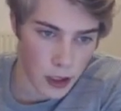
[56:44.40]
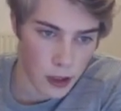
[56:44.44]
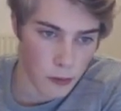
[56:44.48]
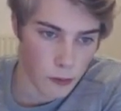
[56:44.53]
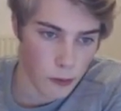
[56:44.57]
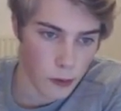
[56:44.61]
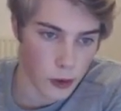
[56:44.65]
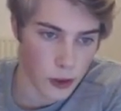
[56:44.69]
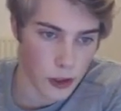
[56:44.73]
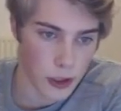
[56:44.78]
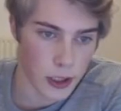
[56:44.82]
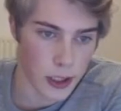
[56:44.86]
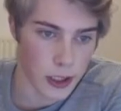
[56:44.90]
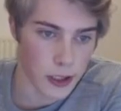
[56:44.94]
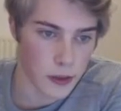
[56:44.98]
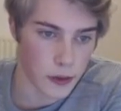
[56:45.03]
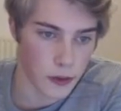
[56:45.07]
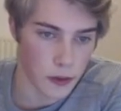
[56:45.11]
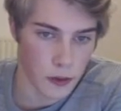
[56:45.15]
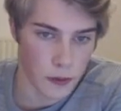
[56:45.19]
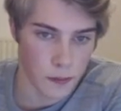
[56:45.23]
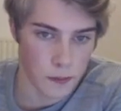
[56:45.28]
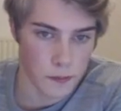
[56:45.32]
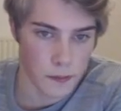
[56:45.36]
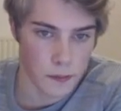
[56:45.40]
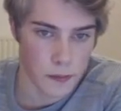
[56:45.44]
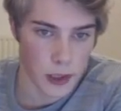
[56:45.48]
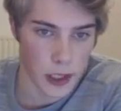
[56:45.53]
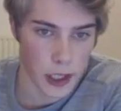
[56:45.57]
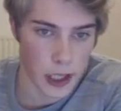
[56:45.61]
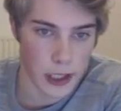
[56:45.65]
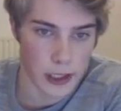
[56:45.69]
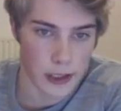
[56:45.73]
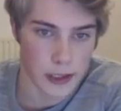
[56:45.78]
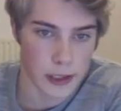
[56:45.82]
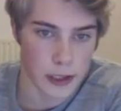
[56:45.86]
rook to d2,
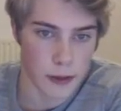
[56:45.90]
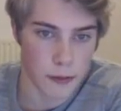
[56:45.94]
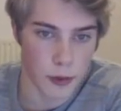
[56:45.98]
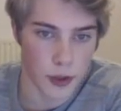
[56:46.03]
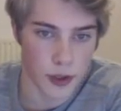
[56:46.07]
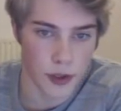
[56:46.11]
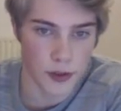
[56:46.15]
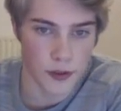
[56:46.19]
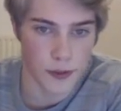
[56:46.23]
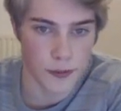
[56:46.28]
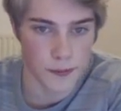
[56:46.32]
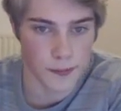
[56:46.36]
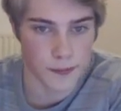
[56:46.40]
king c1,